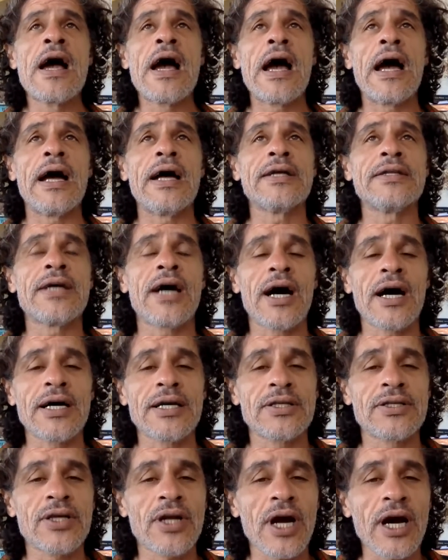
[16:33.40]
and I
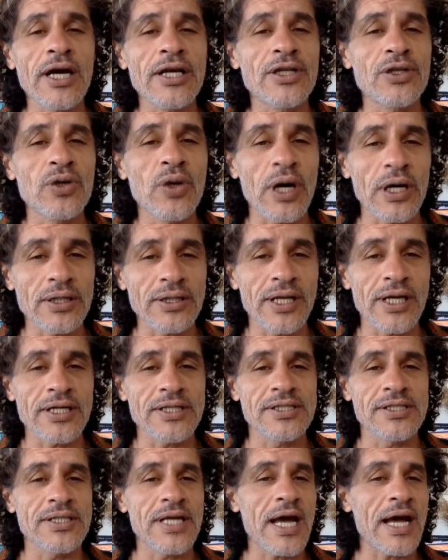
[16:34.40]
try to
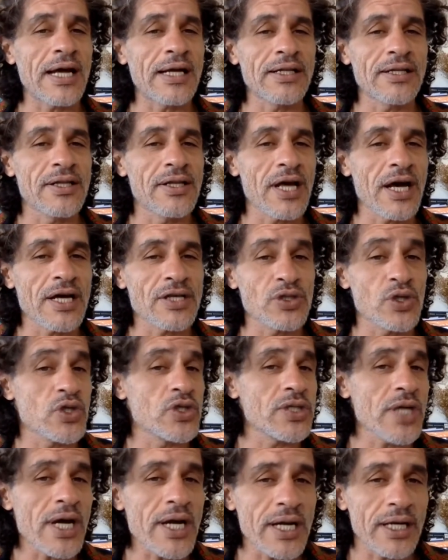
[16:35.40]
understand the
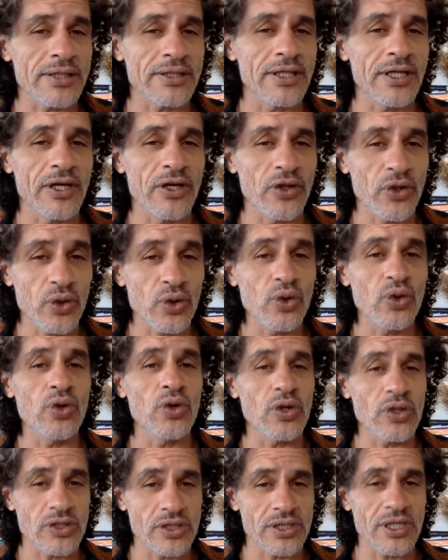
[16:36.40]
society
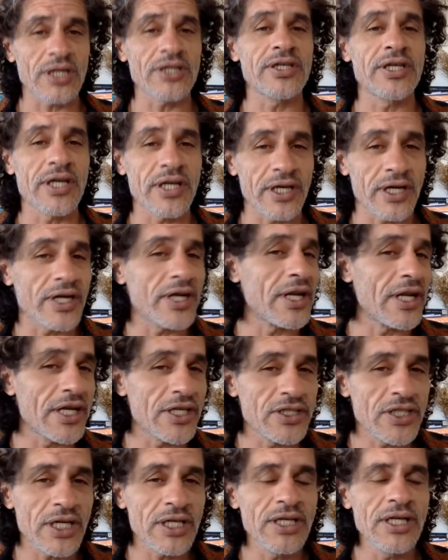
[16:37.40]
through studying
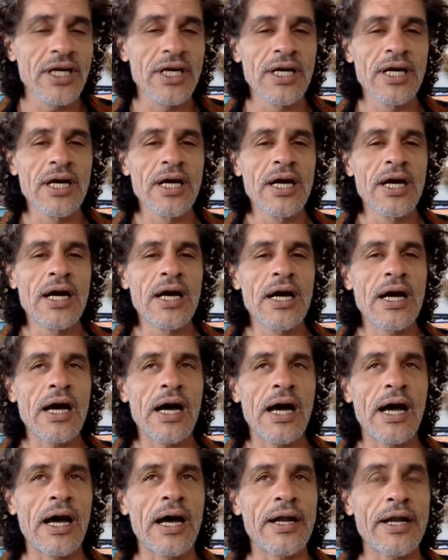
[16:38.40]
religion,
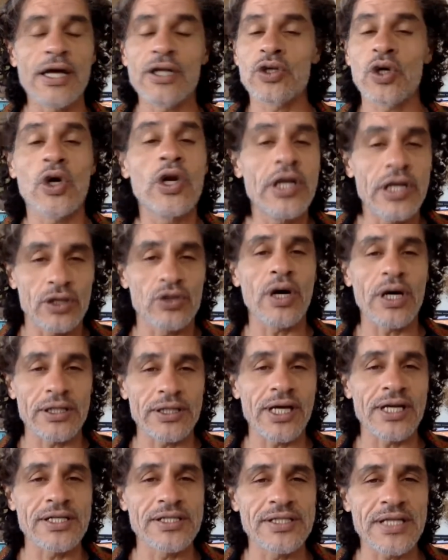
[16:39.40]
not only to
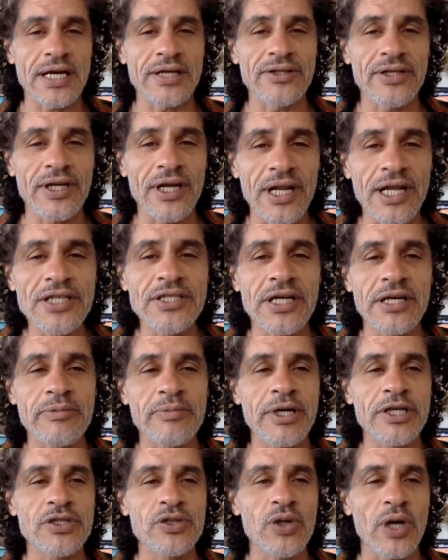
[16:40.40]
understand religion,
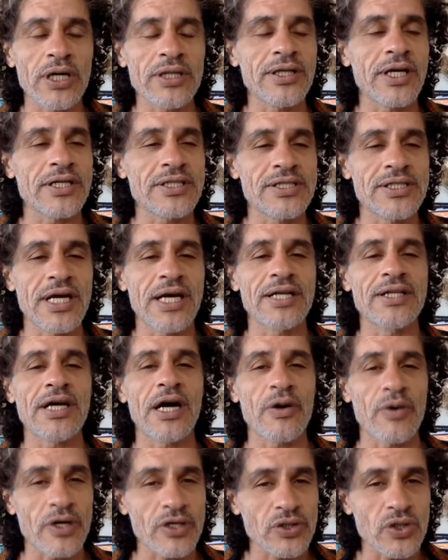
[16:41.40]
but to understand
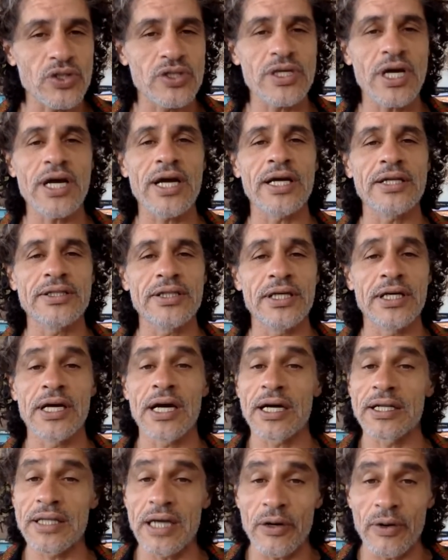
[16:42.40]
our society
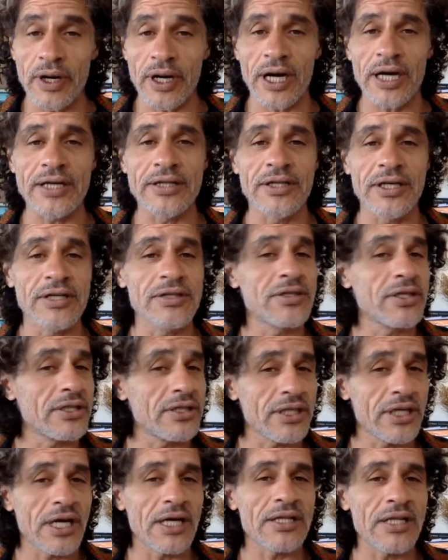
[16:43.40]
and our
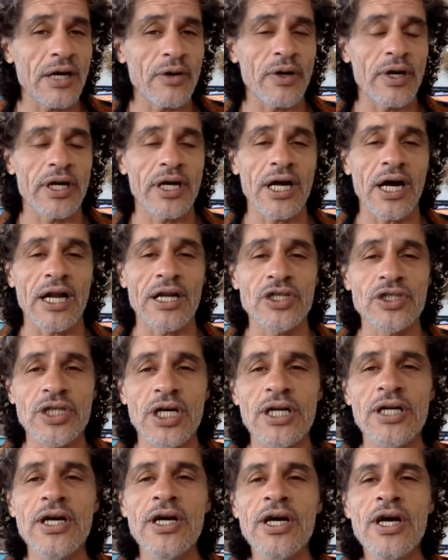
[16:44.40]
identity and our
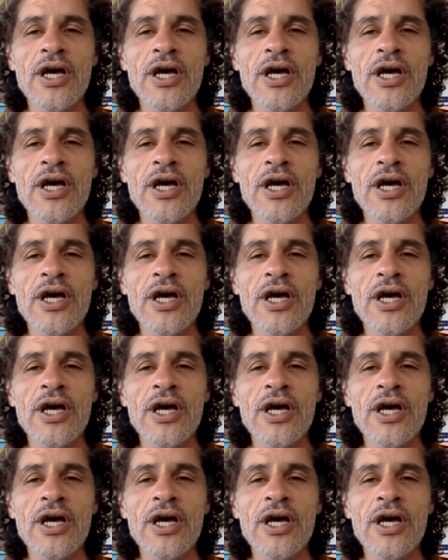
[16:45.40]
culture.